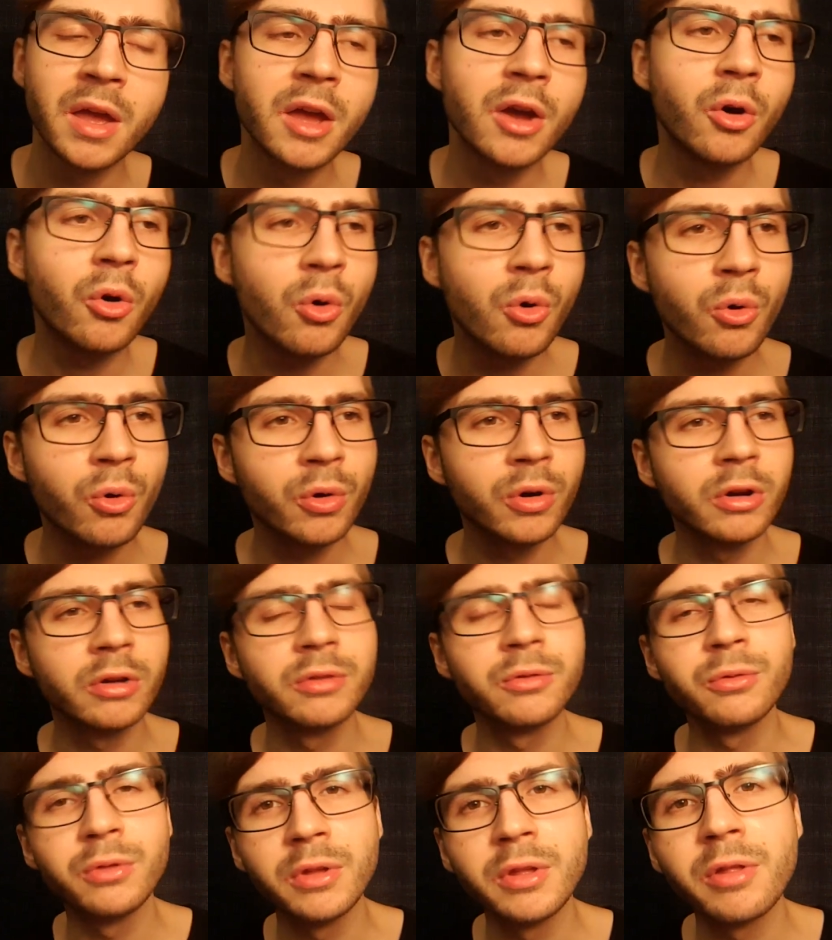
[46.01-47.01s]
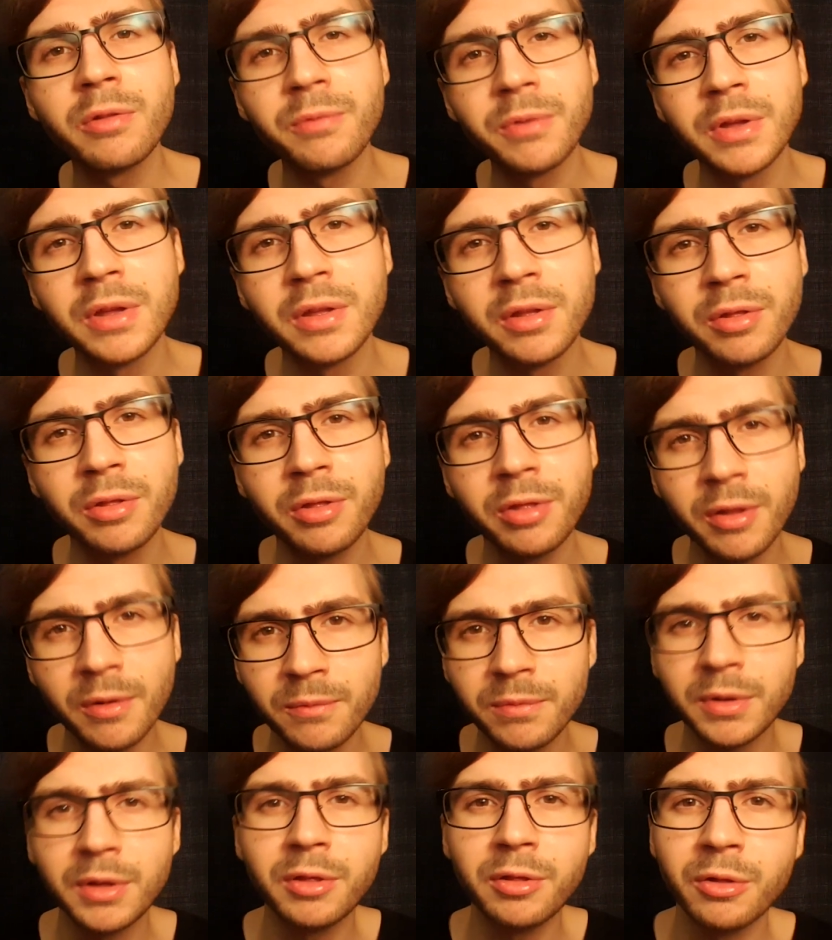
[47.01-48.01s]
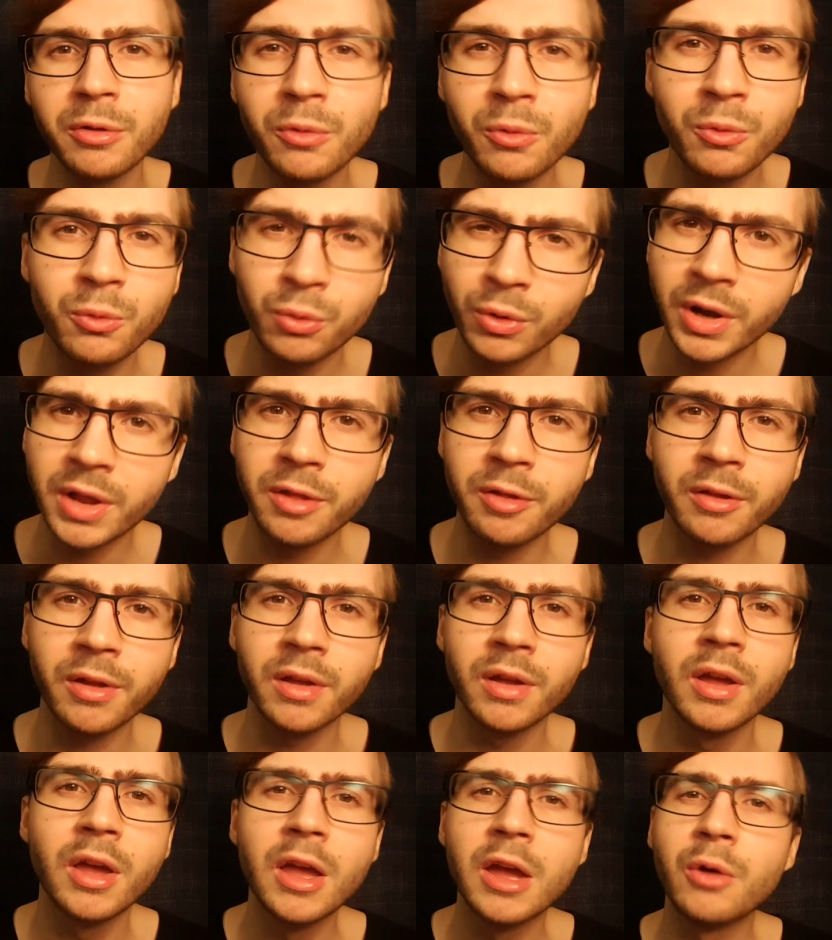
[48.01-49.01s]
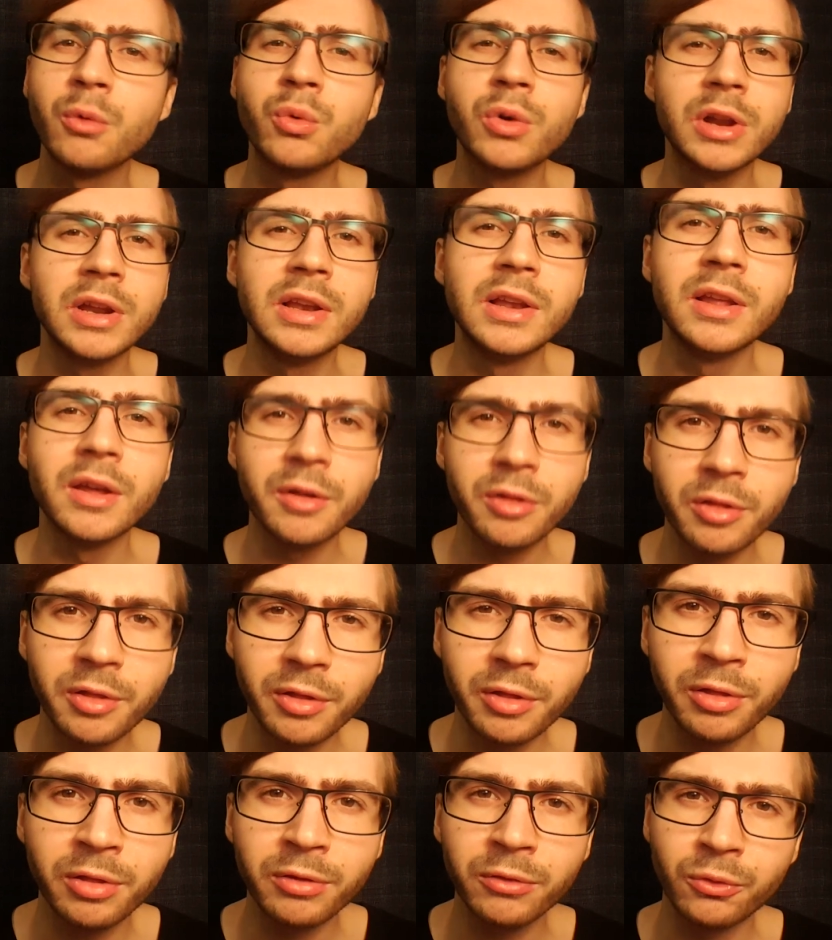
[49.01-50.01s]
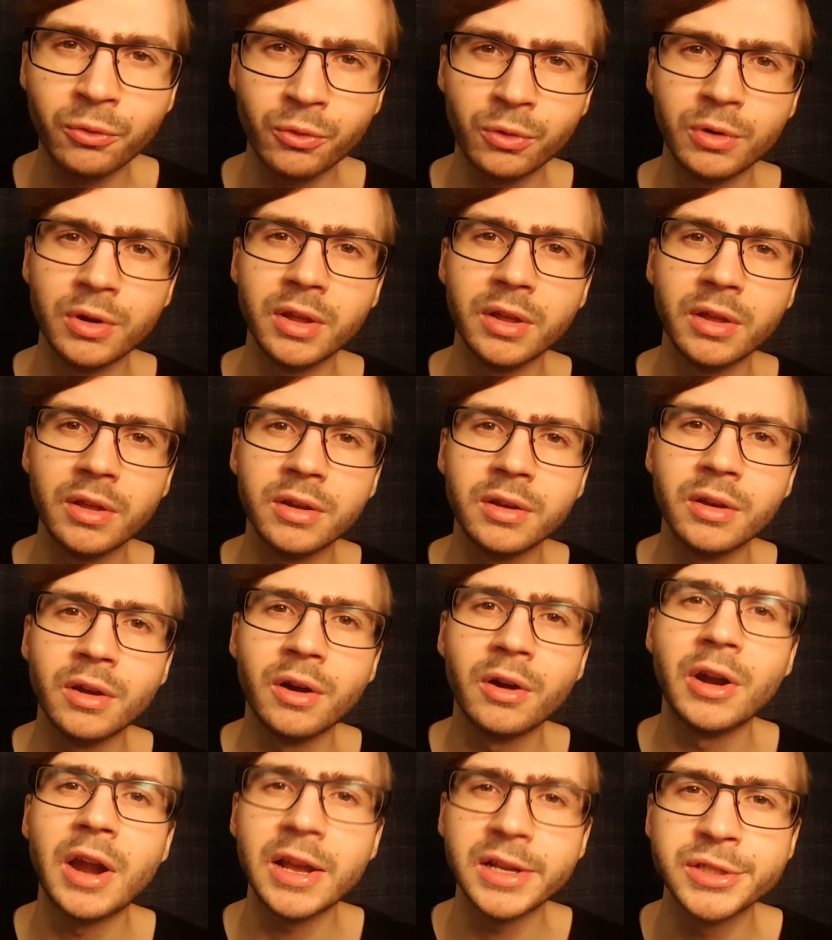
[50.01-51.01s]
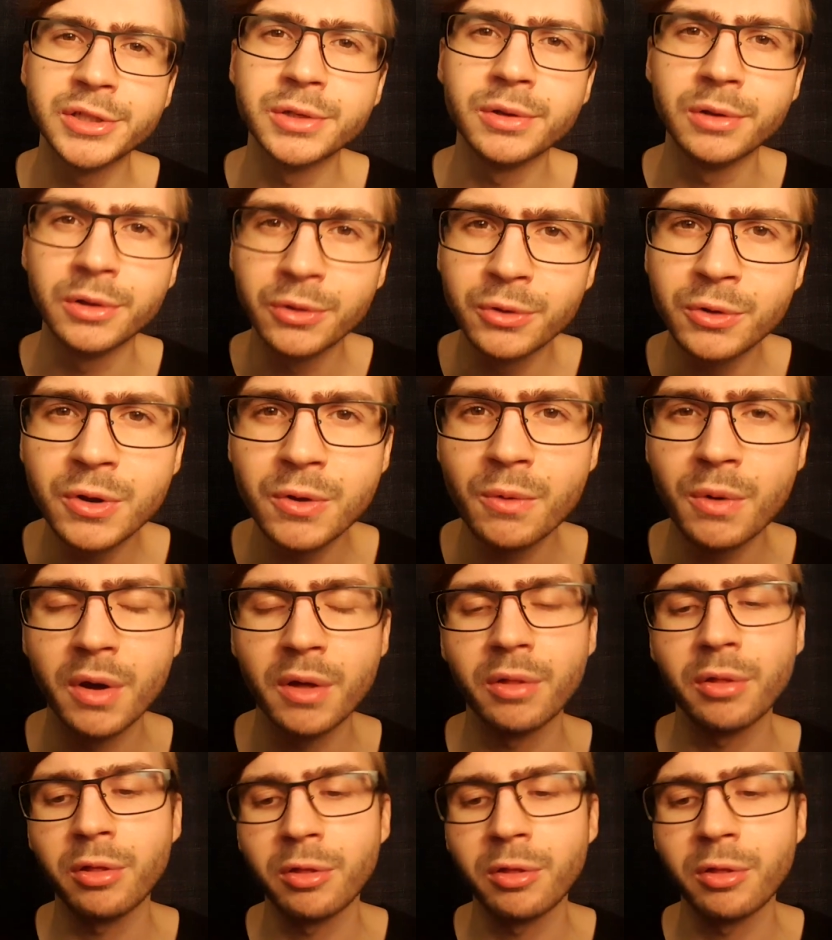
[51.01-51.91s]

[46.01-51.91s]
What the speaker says: or do these things, something so crazy, really exist truly in our actual universe.